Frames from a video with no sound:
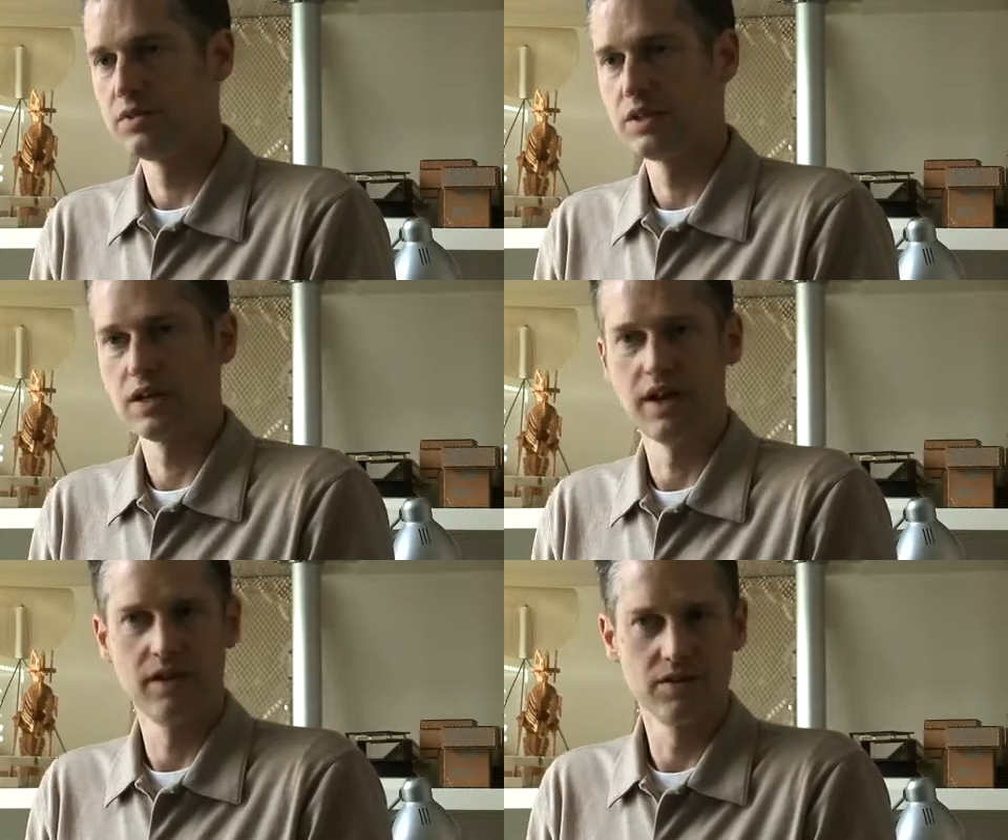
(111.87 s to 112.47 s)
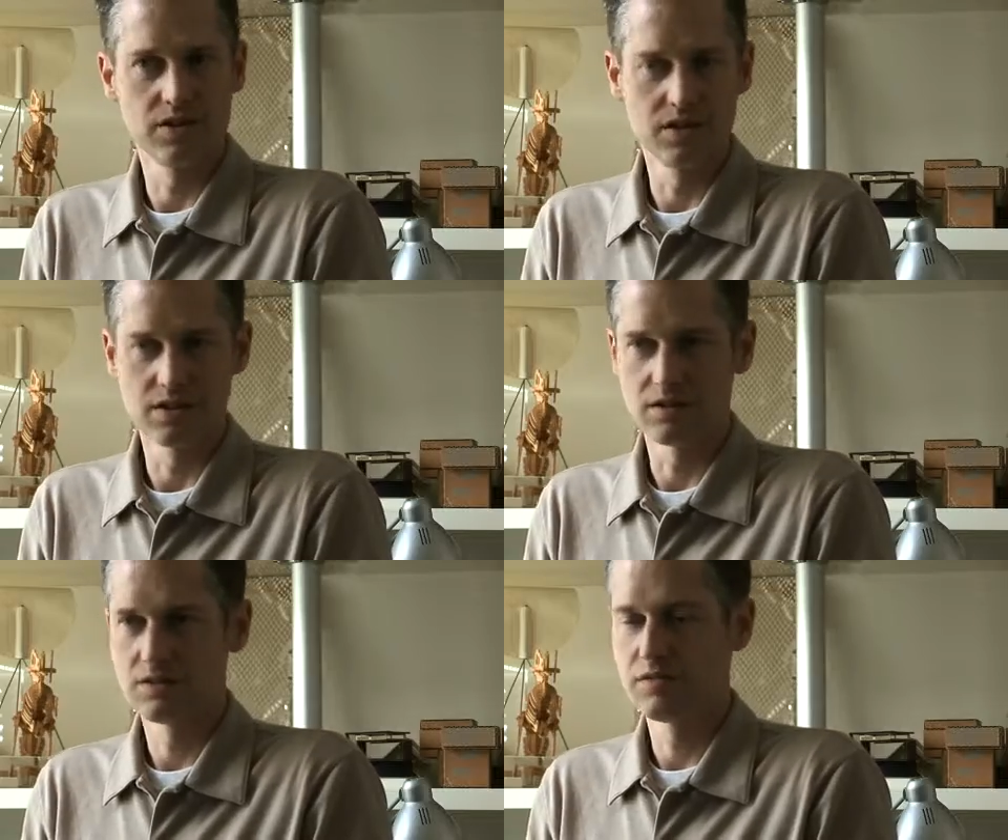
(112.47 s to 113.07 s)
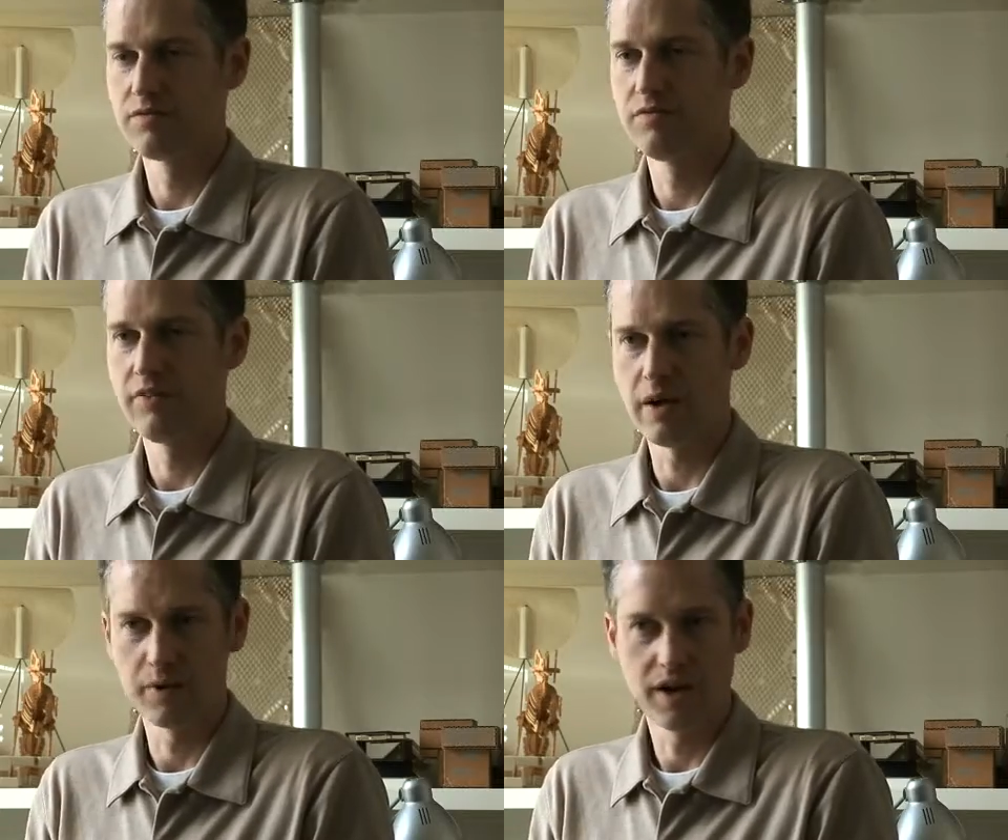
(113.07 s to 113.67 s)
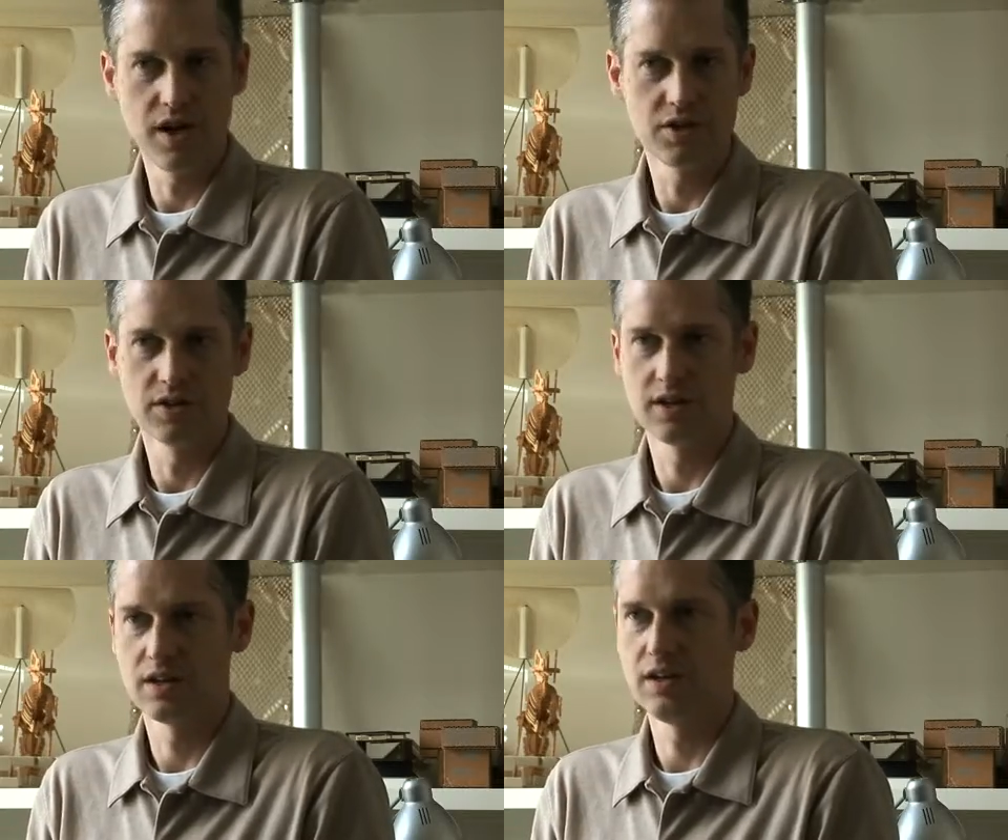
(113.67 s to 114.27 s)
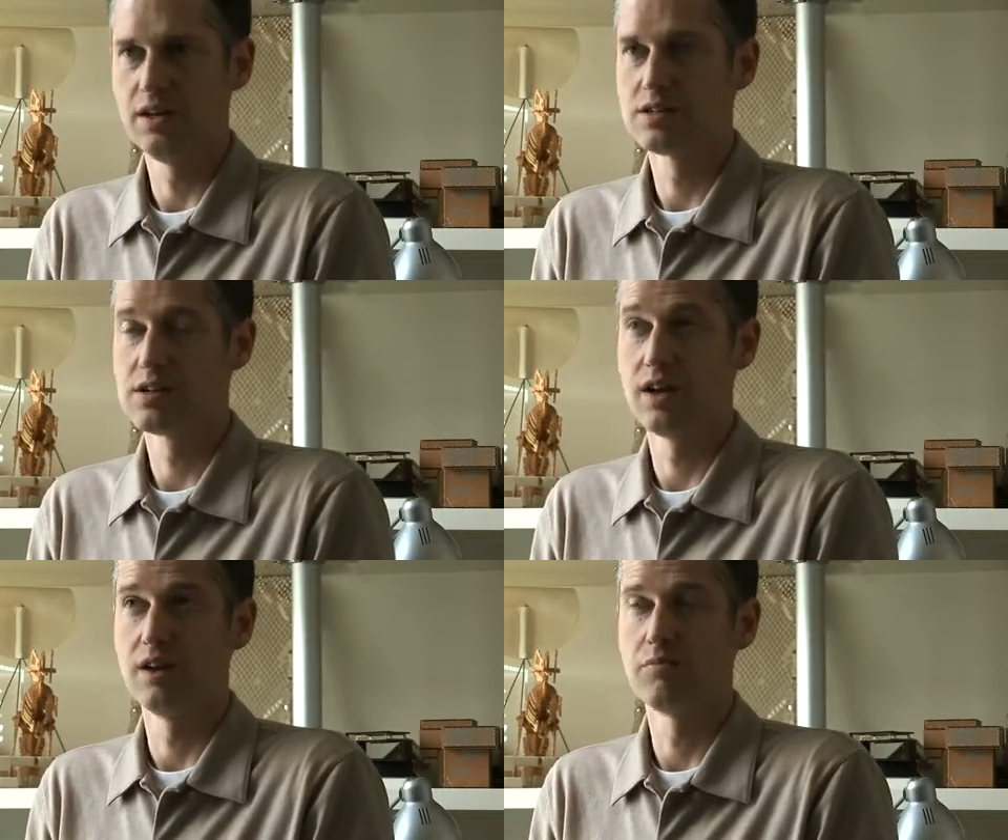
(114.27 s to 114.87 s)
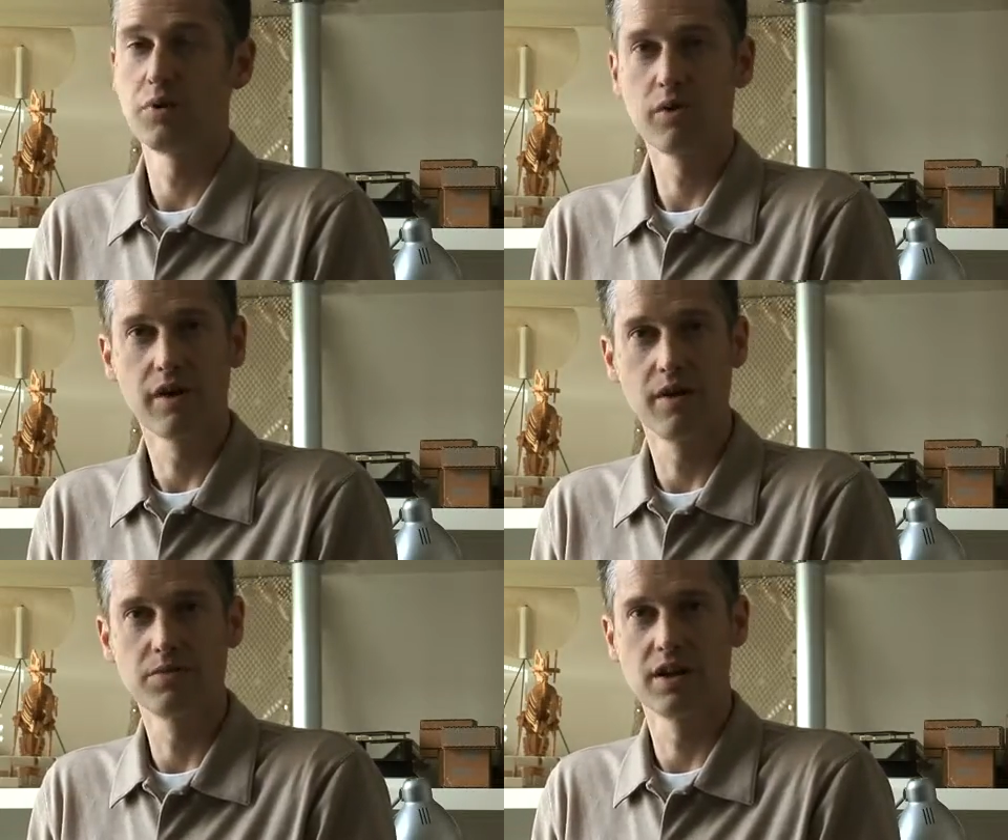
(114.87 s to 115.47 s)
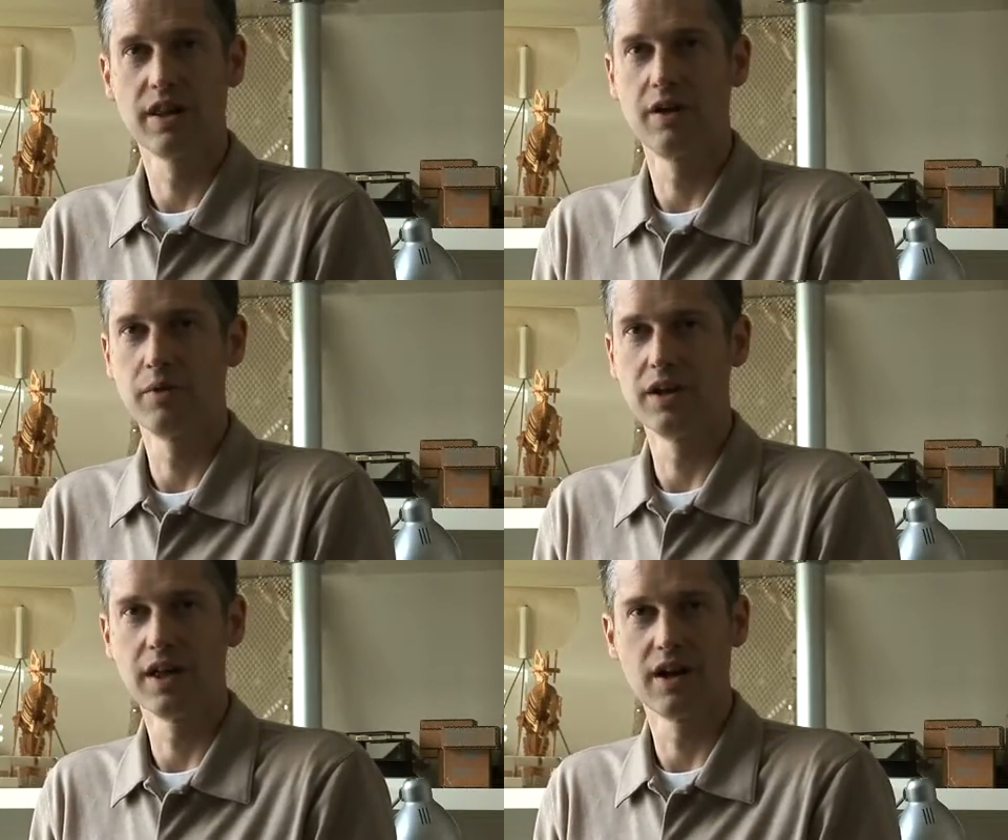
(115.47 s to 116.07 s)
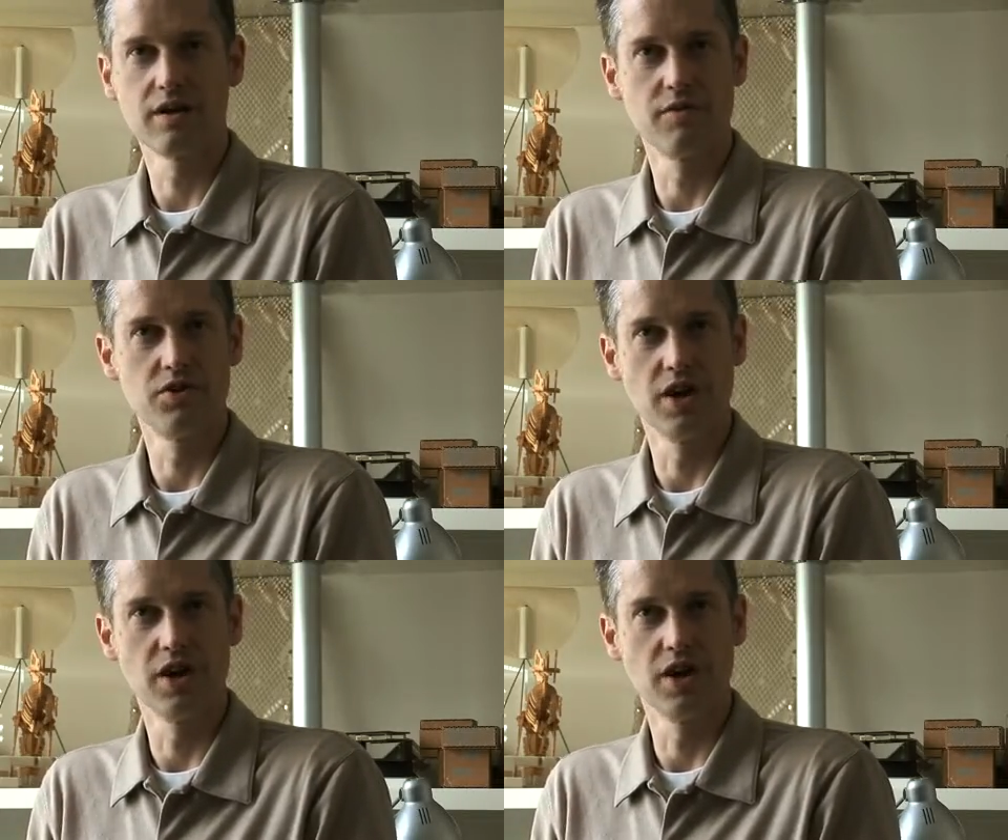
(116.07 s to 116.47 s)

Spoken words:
technologies and fabrication techniques and programs that allow me to get at different